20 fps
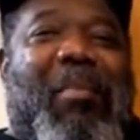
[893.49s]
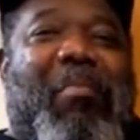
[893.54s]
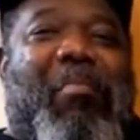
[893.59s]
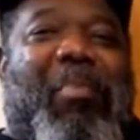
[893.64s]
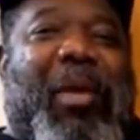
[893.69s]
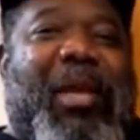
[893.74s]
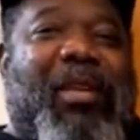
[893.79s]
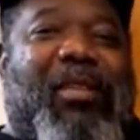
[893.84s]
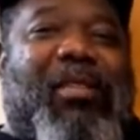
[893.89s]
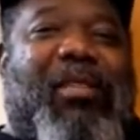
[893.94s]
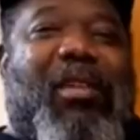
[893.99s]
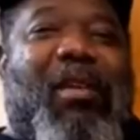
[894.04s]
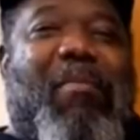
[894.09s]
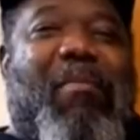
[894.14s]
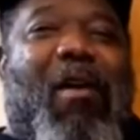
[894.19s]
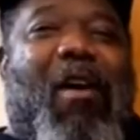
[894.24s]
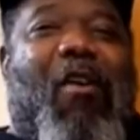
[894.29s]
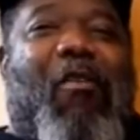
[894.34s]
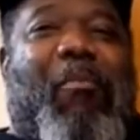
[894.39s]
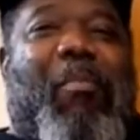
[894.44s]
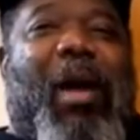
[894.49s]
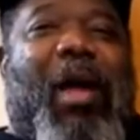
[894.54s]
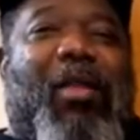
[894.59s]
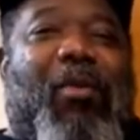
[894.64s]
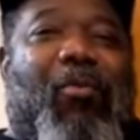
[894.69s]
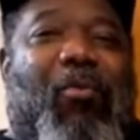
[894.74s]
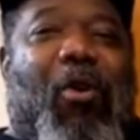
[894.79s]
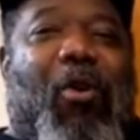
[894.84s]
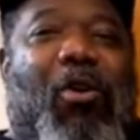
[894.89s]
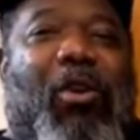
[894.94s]
piss them off by the
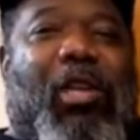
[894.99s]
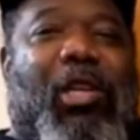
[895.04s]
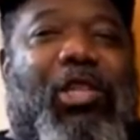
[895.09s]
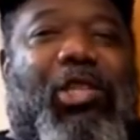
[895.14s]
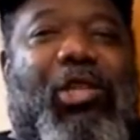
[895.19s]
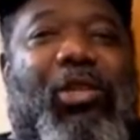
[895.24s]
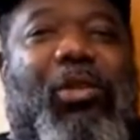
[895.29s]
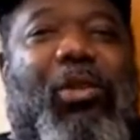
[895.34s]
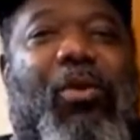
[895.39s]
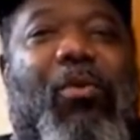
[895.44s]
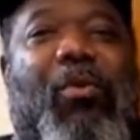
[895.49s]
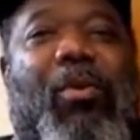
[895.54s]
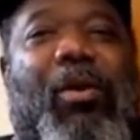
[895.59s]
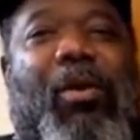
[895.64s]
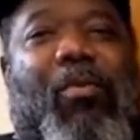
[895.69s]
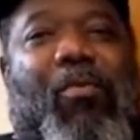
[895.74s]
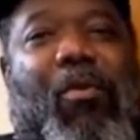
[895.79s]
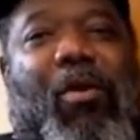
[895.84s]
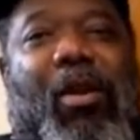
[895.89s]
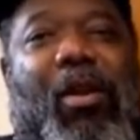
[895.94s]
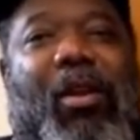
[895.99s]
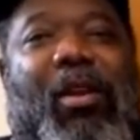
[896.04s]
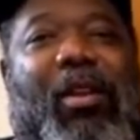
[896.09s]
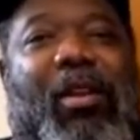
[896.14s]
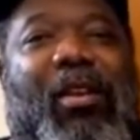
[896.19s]
work that you do in the ring.